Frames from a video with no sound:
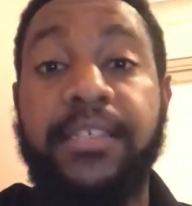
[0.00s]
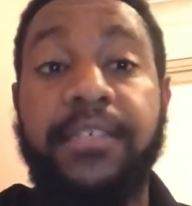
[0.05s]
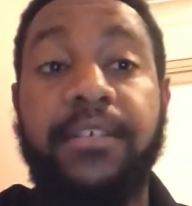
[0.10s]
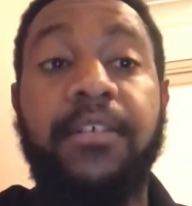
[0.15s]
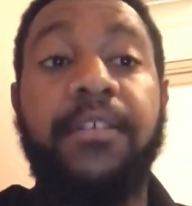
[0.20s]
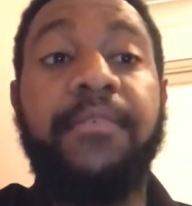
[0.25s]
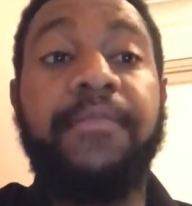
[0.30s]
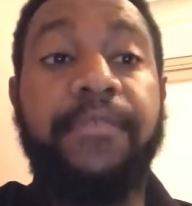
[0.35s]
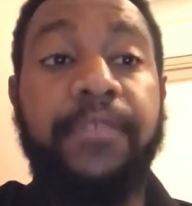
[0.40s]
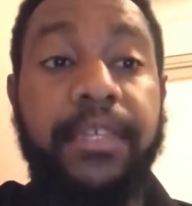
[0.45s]

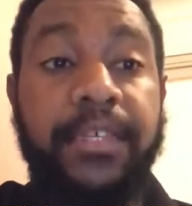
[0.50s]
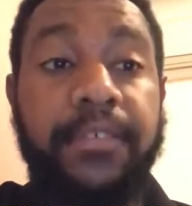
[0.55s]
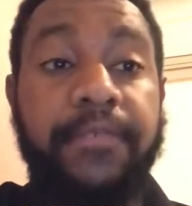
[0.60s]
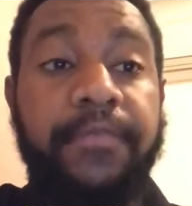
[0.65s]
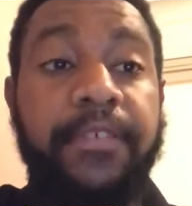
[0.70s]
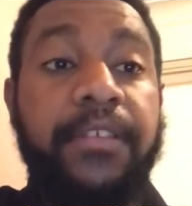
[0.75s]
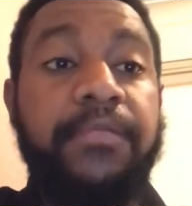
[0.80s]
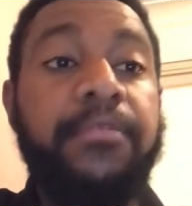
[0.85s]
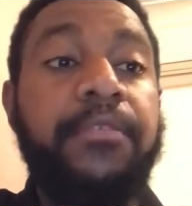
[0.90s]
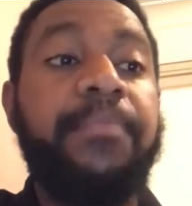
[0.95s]
of the
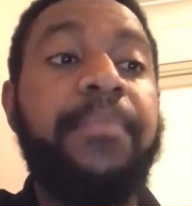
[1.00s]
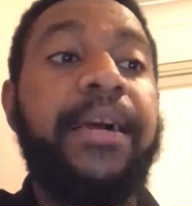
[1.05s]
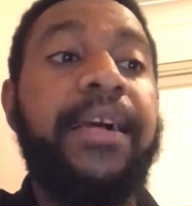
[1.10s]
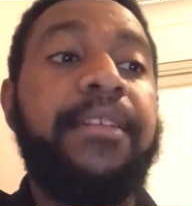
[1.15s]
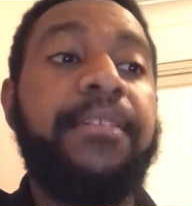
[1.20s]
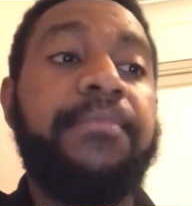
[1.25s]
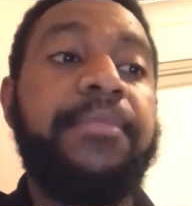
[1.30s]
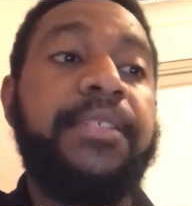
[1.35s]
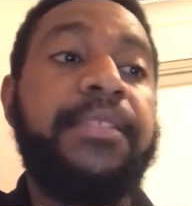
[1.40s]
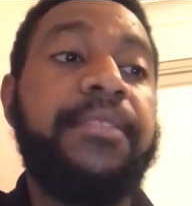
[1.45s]
federal
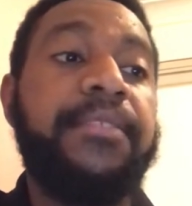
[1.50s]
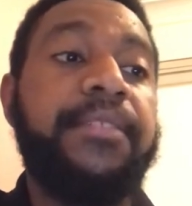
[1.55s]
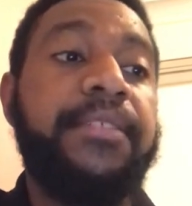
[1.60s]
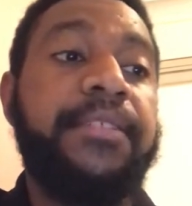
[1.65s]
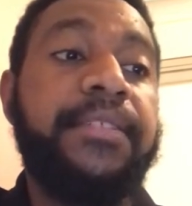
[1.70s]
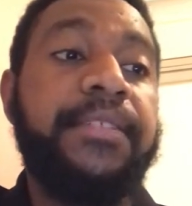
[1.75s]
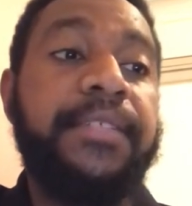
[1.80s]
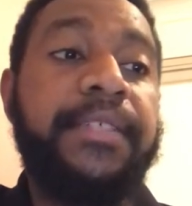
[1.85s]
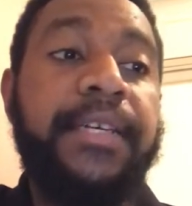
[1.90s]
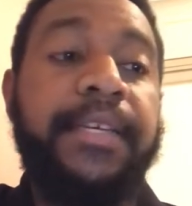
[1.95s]
parliament.
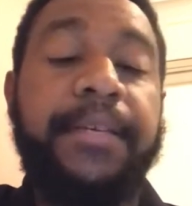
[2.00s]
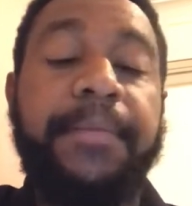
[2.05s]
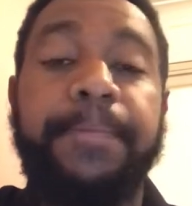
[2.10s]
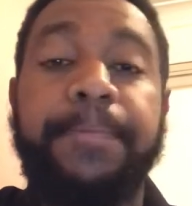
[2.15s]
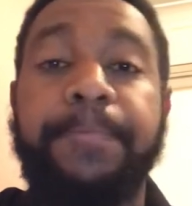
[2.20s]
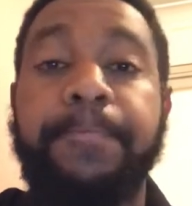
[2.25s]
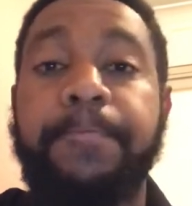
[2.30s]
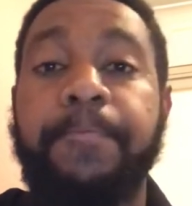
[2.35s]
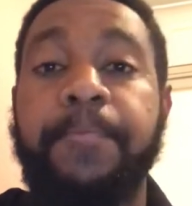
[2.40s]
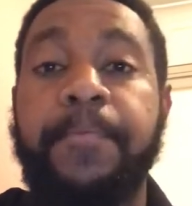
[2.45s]

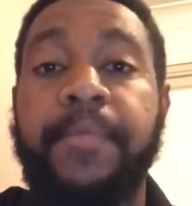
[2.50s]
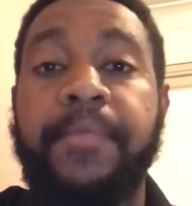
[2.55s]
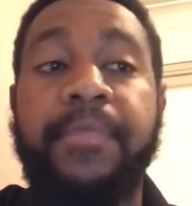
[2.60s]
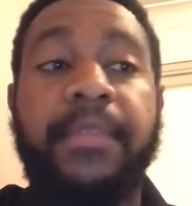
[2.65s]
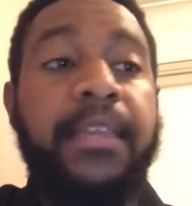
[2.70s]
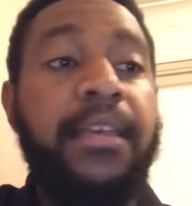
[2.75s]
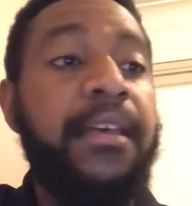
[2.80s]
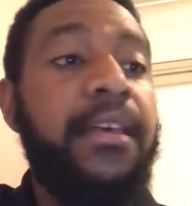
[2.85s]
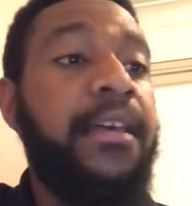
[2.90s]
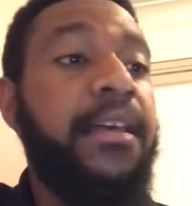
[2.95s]

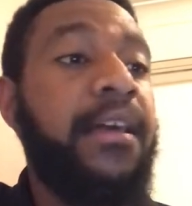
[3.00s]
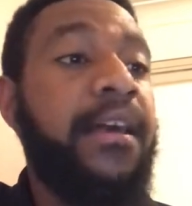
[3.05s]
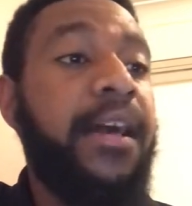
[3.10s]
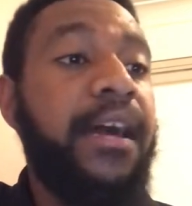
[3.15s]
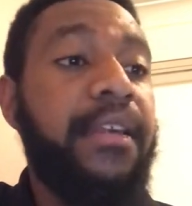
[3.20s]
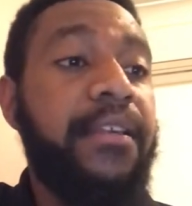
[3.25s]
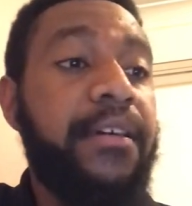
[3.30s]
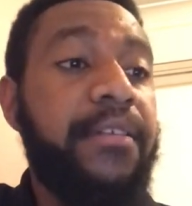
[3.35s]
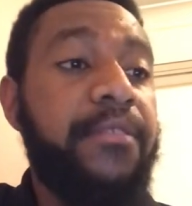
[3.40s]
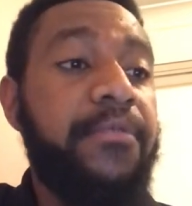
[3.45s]

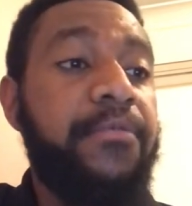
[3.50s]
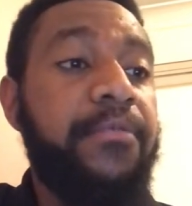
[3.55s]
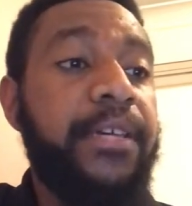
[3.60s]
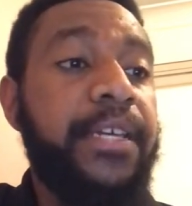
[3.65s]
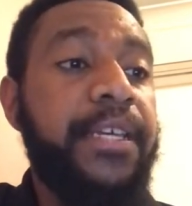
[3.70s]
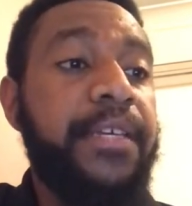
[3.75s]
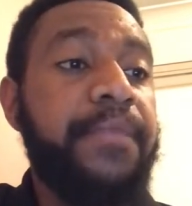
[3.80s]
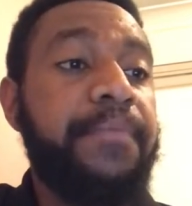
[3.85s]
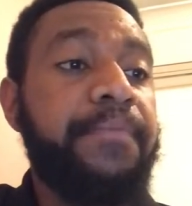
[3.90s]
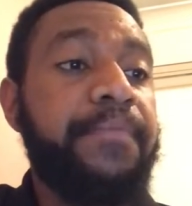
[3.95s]
Another
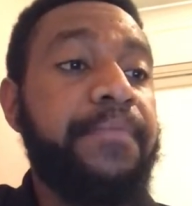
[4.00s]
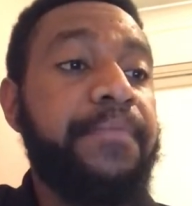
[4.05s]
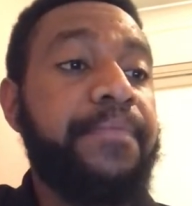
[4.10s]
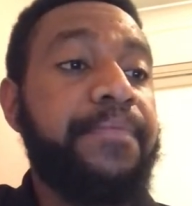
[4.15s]
way